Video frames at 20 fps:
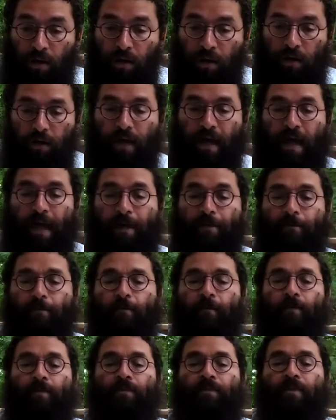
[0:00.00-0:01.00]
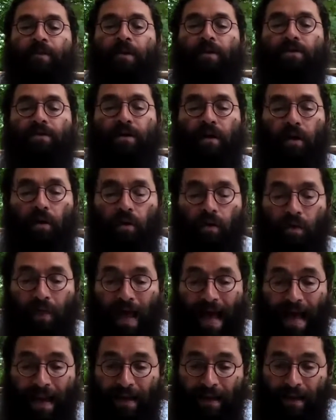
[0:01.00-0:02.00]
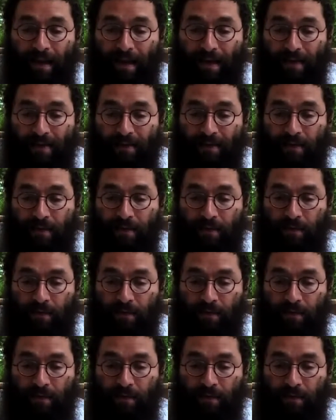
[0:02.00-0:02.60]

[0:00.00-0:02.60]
Okay? So that is